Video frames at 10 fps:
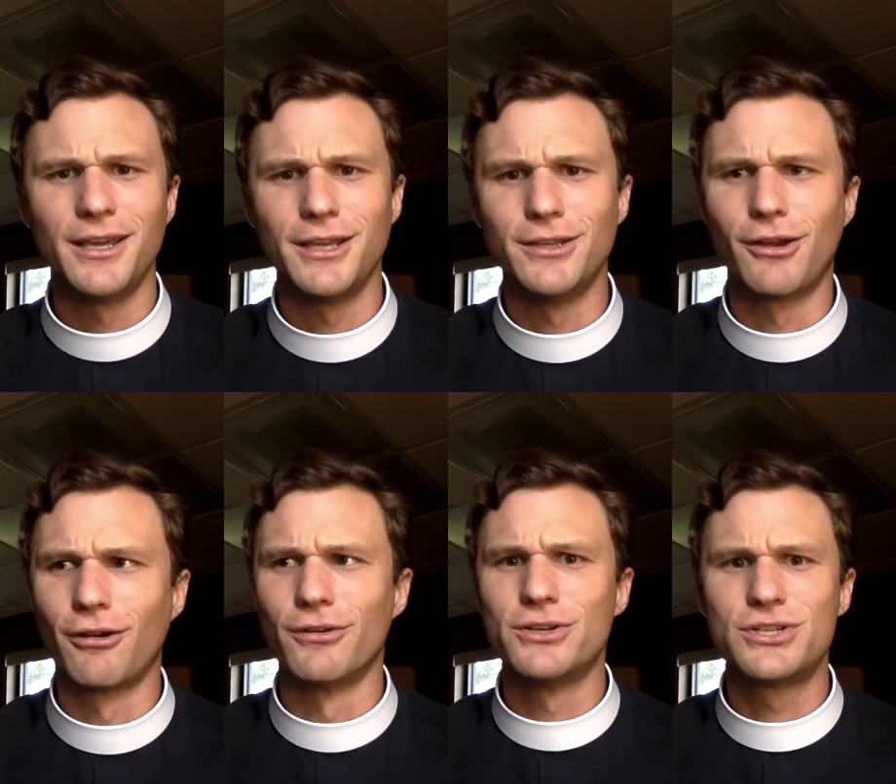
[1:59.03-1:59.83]
and the
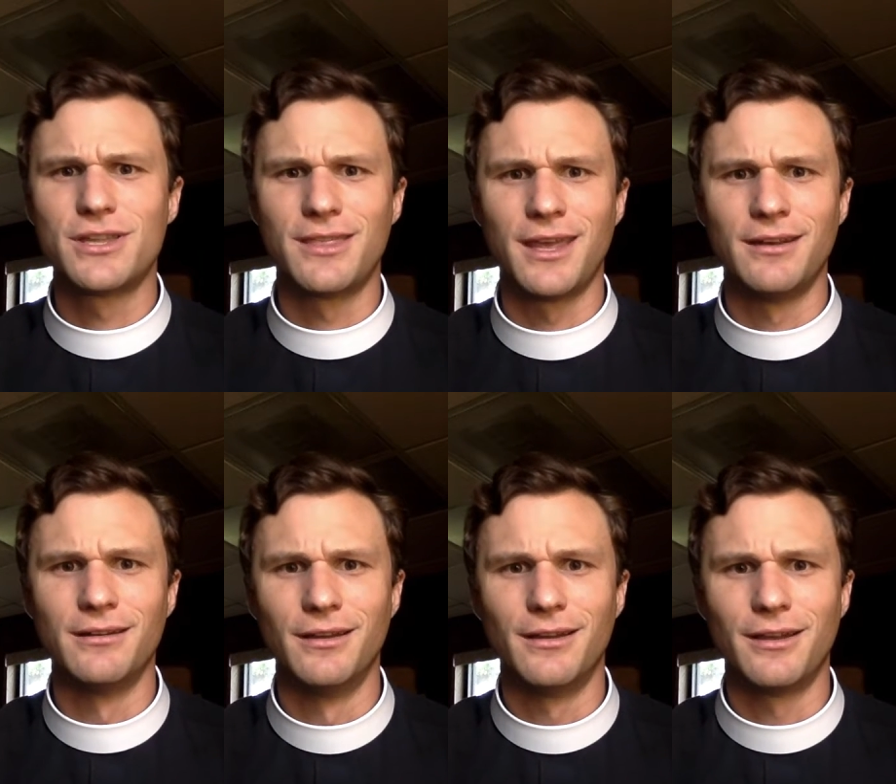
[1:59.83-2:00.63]
courage to
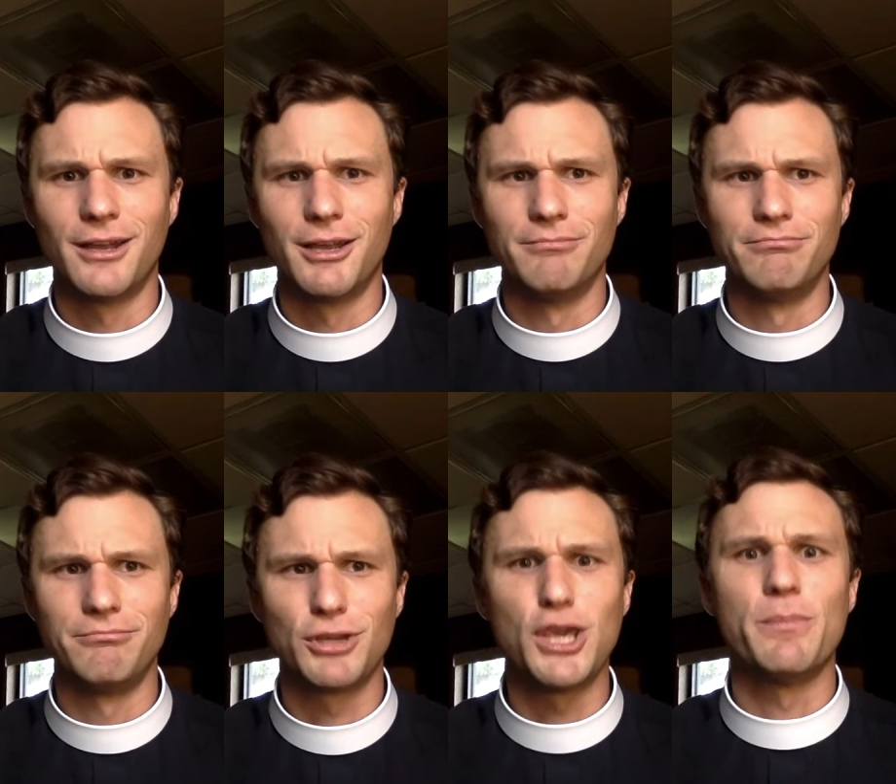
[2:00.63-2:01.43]
then
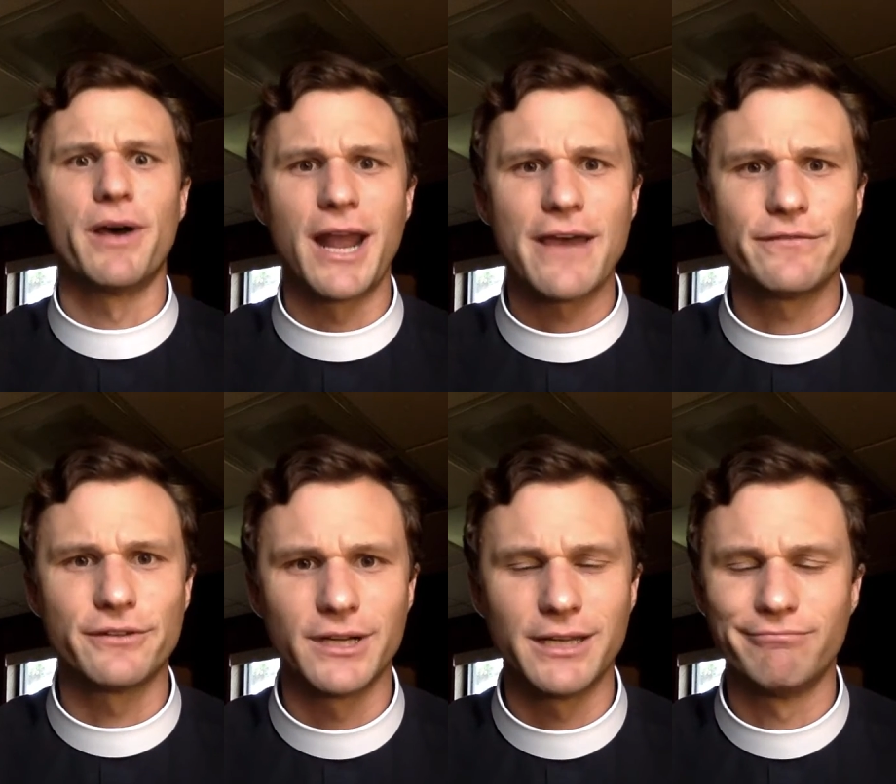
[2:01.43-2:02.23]
keep on
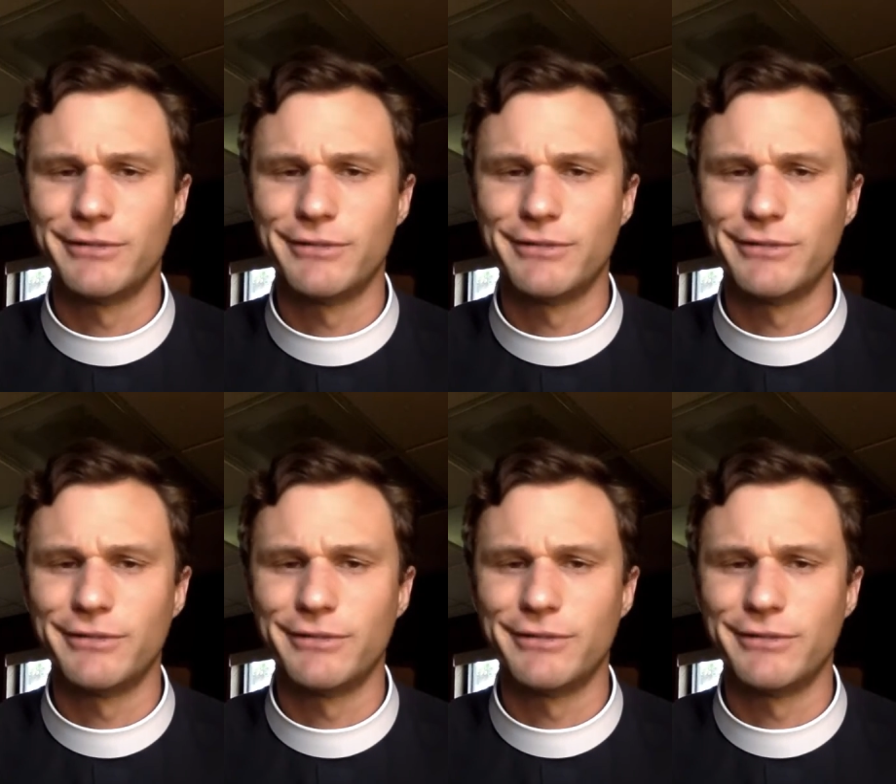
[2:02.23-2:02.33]
after it.